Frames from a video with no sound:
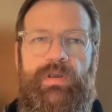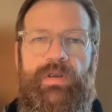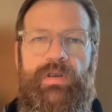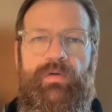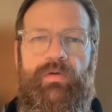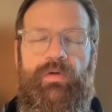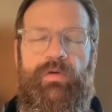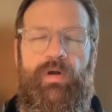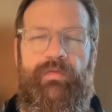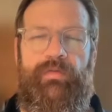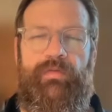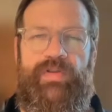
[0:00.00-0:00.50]

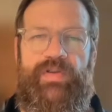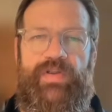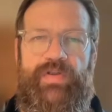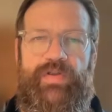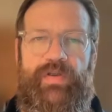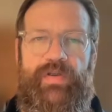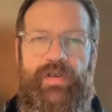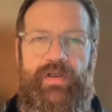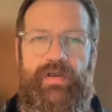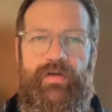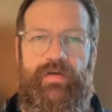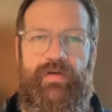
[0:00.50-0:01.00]
obviously,
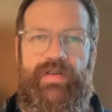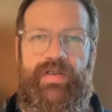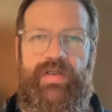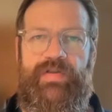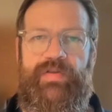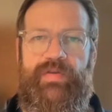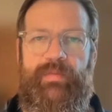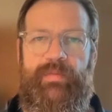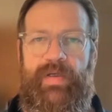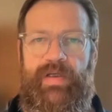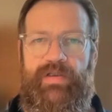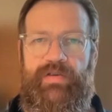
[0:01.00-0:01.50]
security is a
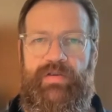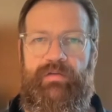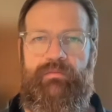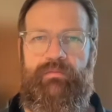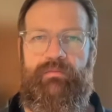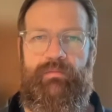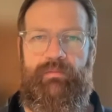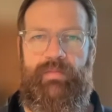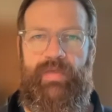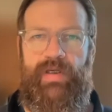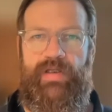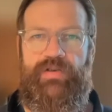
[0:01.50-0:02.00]
major
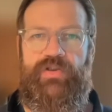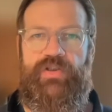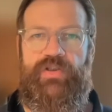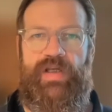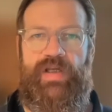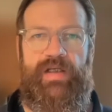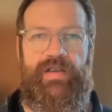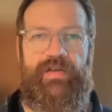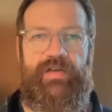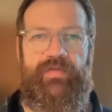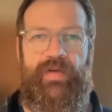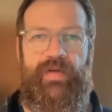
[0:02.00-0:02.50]
major
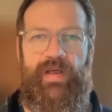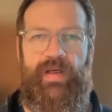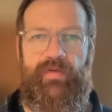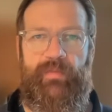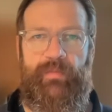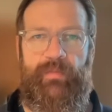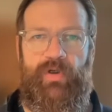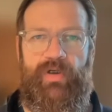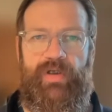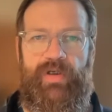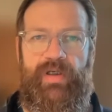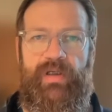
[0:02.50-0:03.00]
challenge for
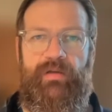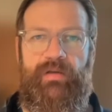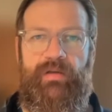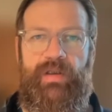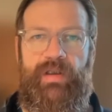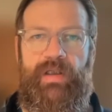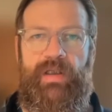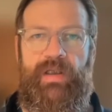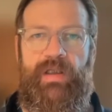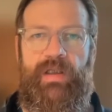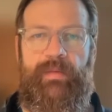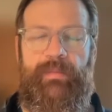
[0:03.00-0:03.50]
everybody,
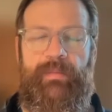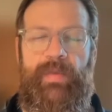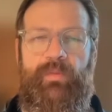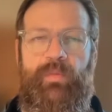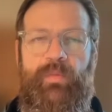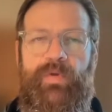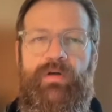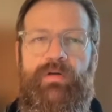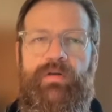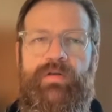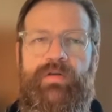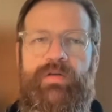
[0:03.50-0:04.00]
um, and
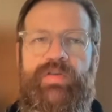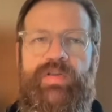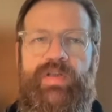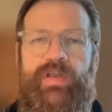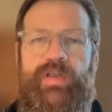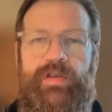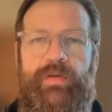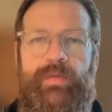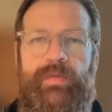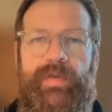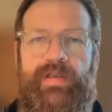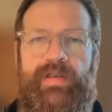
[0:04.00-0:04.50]
we're
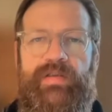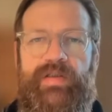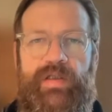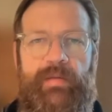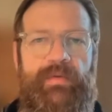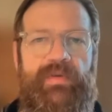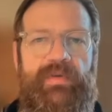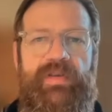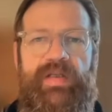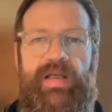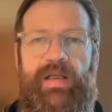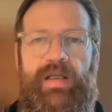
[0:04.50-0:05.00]
continuing to double
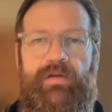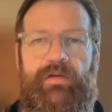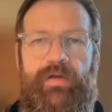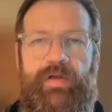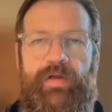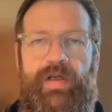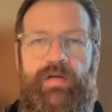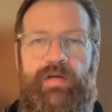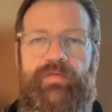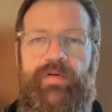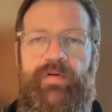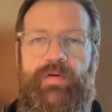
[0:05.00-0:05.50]
down on our
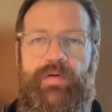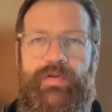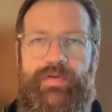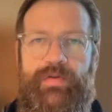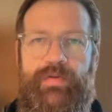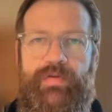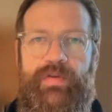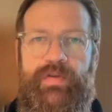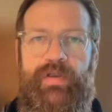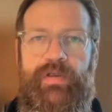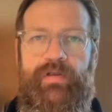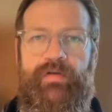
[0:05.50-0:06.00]
focus on
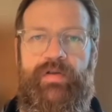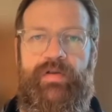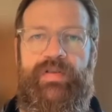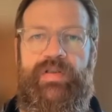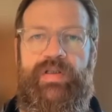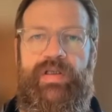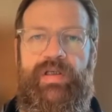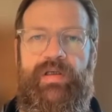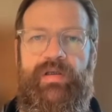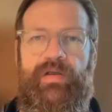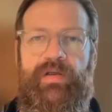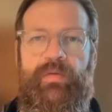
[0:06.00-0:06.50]

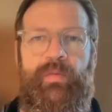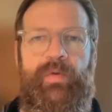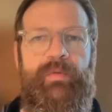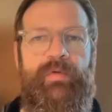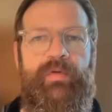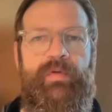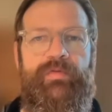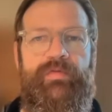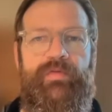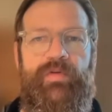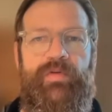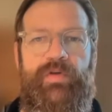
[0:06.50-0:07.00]
security. You know, we were
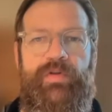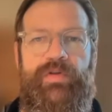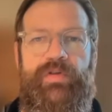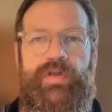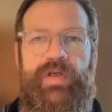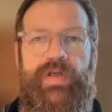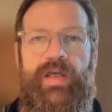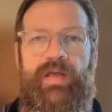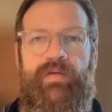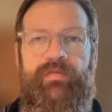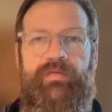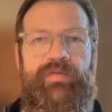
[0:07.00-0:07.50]
the first to
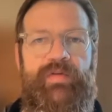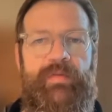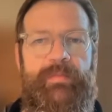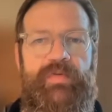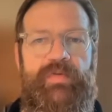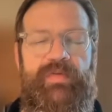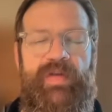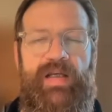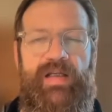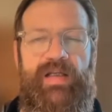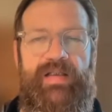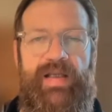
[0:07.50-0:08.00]
have FIPS
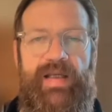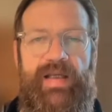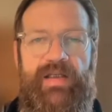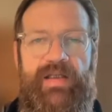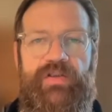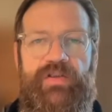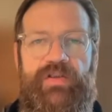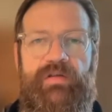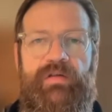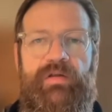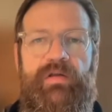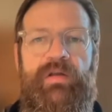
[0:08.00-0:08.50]

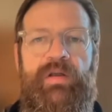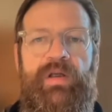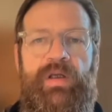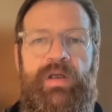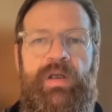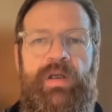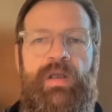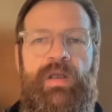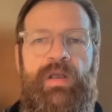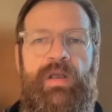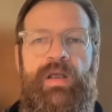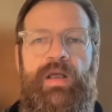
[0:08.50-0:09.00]
validation.
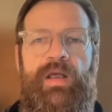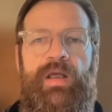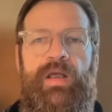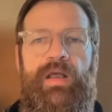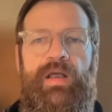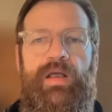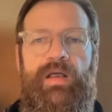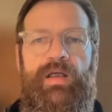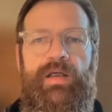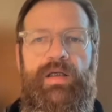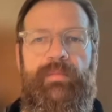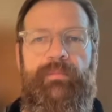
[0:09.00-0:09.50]

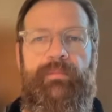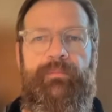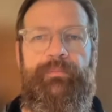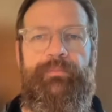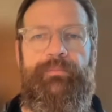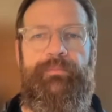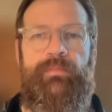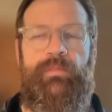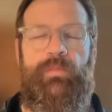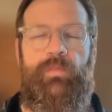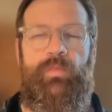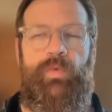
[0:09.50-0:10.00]
Um,
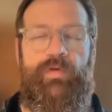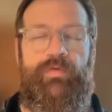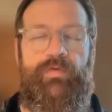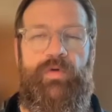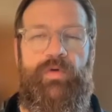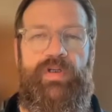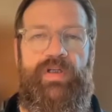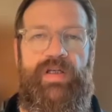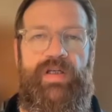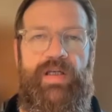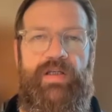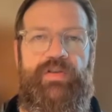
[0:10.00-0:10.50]
one
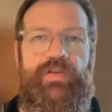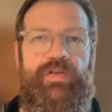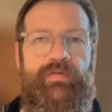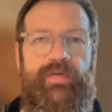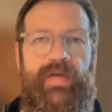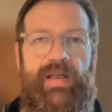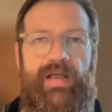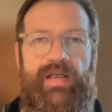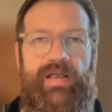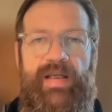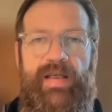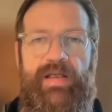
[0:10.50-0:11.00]
forty dash two
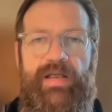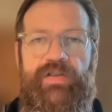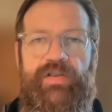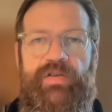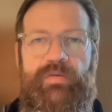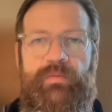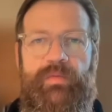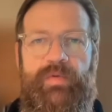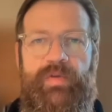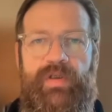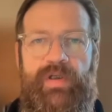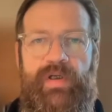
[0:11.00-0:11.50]
validation
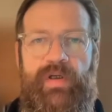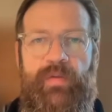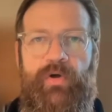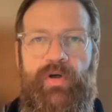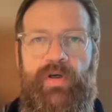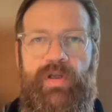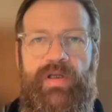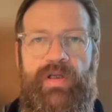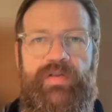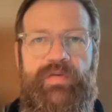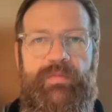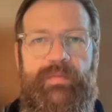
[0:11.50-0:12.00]
within our
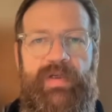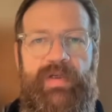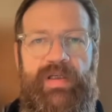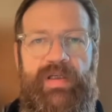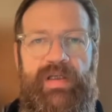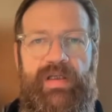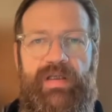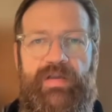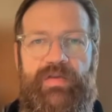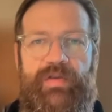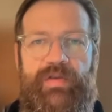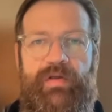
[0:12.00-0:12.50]
products many
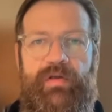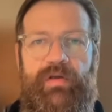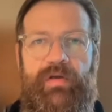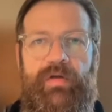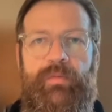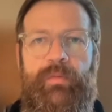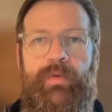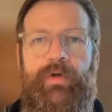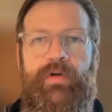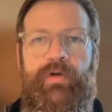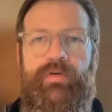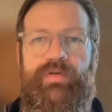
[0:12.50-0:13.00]
years ago, and
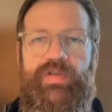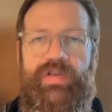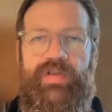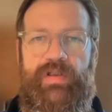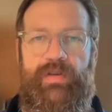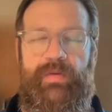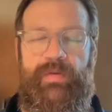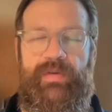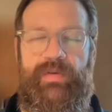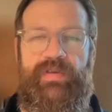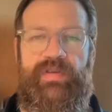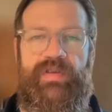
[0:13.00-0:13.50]
we're
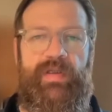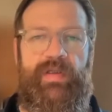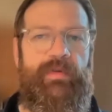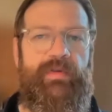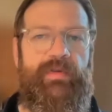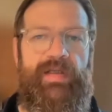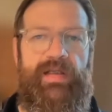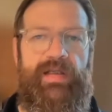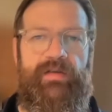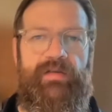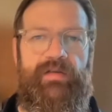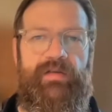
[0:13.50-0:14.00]
continuing to double
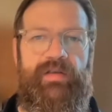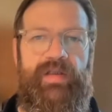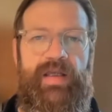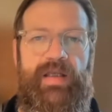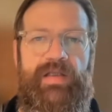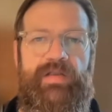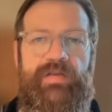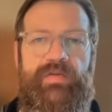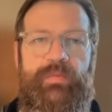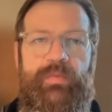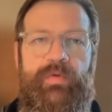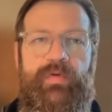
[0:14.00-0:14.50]
down on
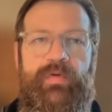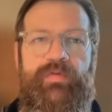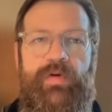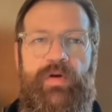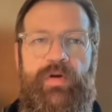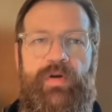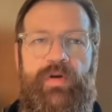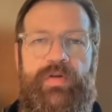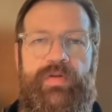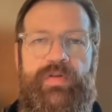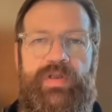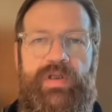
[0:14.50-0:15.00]
that. We're
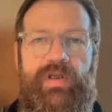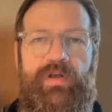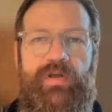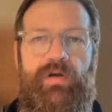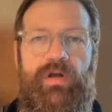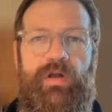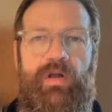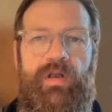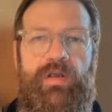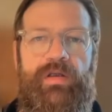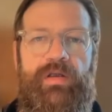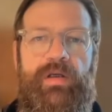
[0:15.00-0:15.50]
focusing
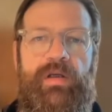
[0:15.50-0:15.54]
on